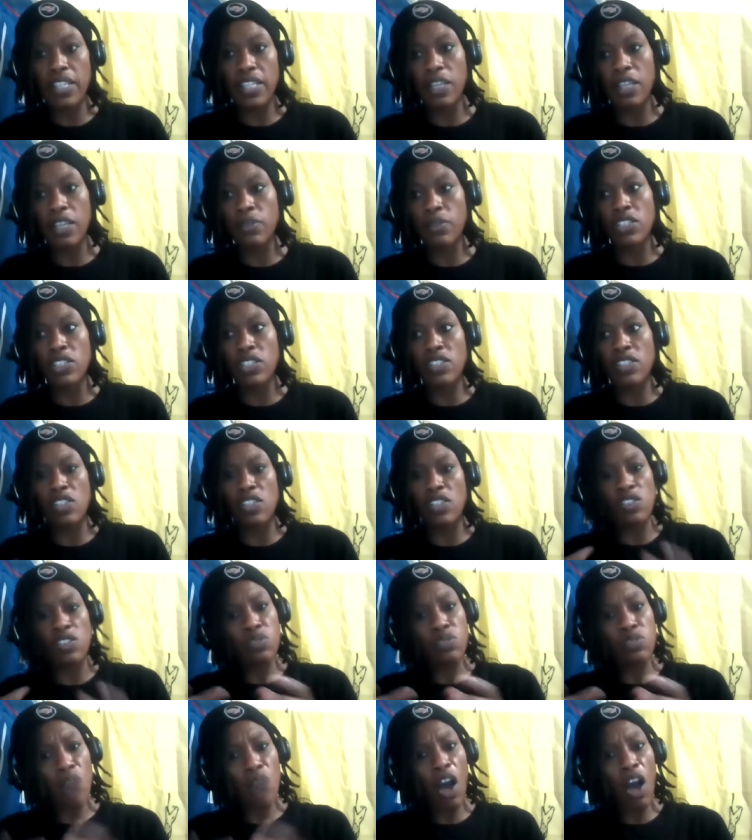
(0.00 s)
and there was just a
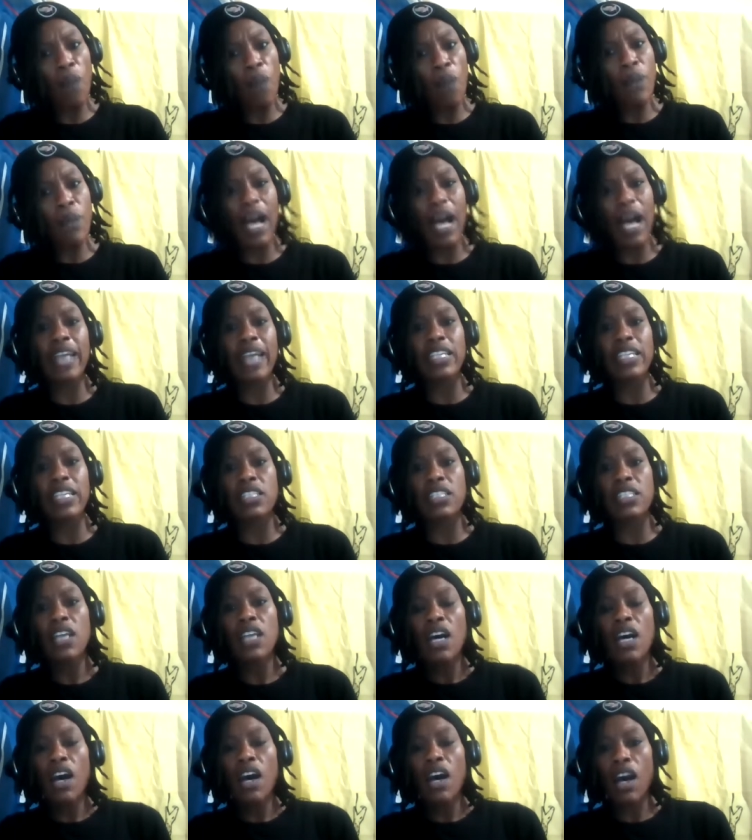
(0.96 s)
small pocket
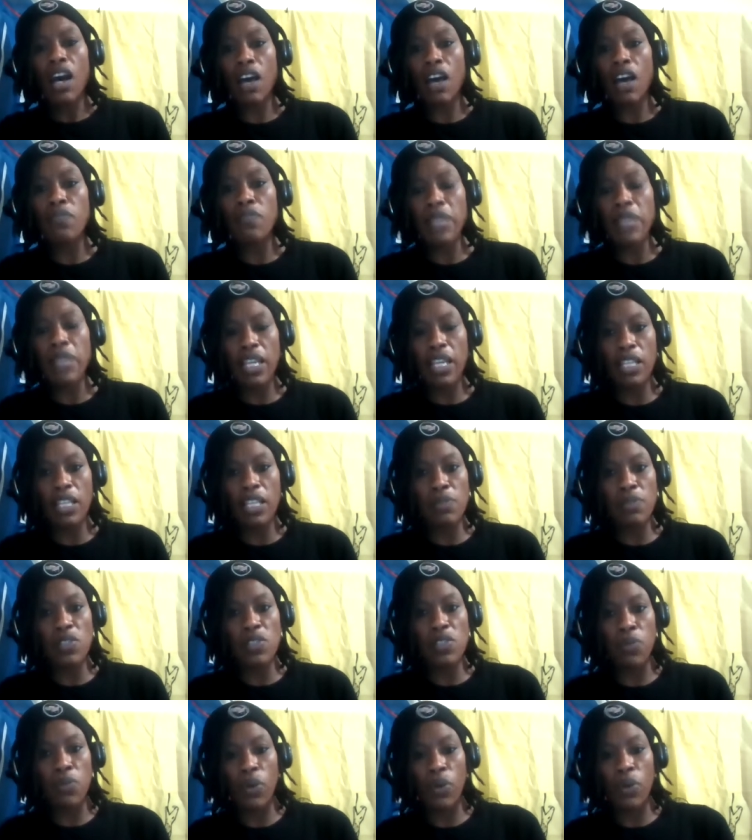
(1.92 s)
of BLM
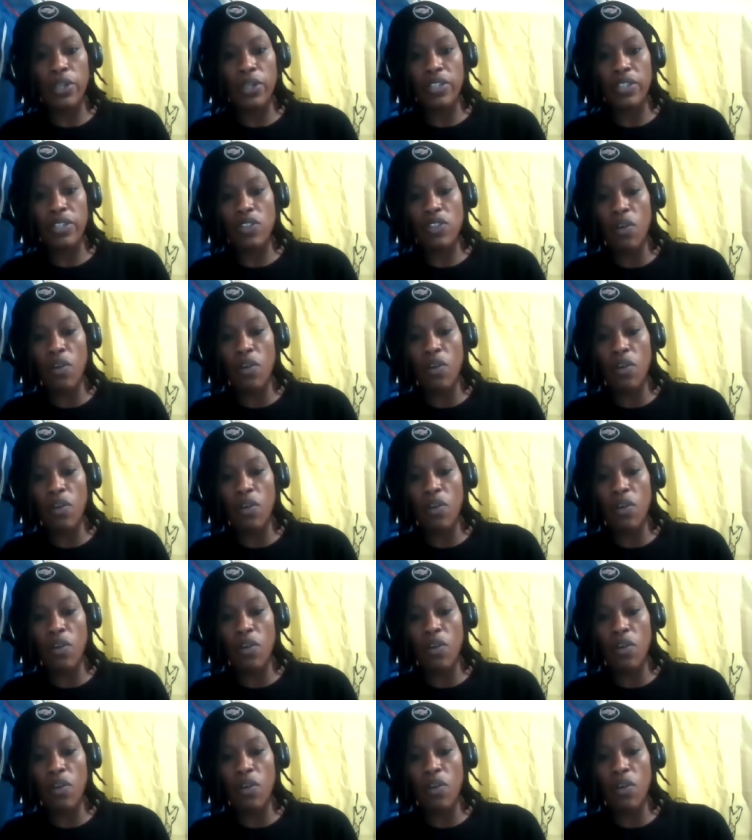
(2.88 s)
supporters